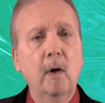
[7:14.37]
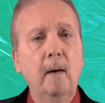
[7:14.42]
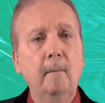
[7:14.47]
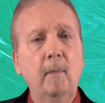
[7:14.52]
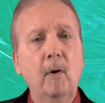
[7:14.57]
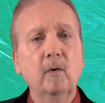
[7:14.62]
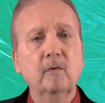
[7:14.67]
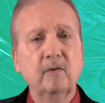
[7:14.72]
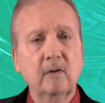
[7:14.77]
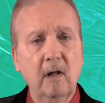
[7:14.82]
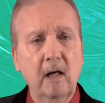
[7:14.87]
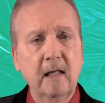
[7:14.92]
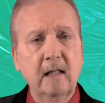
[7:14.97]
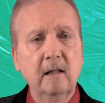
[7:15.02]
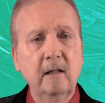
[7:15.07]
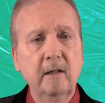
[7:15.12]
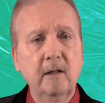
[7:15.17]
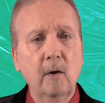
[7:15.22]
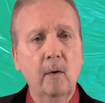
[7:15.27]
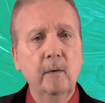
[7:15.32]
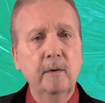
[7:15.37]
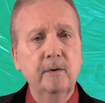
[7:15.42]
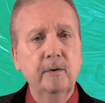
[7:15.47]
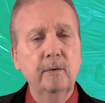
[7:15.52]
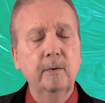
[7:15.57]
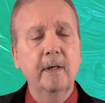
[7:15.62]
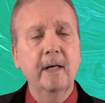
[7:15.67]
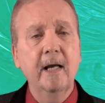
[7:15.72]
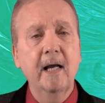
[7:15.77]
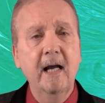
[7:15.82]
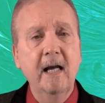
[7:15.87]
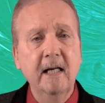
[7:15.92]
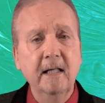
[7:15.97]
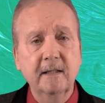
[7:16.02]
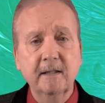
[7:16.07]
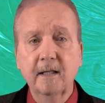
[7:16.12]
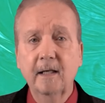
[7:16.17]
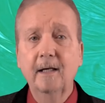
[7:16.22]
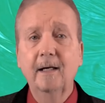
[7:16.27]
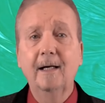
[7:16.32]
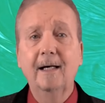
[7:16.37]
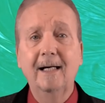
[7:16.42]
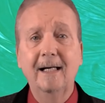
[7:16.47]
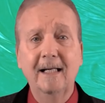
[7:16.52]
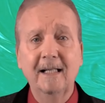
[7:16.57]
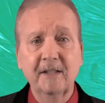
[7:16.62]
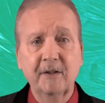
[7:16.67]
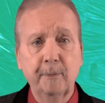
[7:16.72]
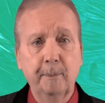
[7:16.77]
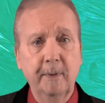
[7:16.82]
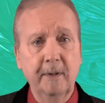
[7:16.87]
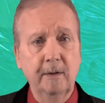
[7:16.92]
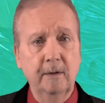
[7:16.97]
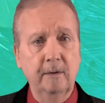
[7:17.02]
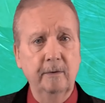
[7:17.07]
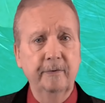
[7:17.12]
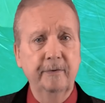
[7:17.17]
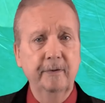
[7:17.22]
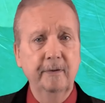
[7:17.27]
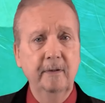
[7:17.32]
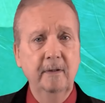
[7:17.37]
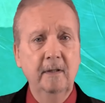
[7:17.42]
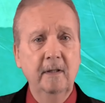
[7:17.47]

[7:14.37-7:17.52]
are most likely going to hate hospitals.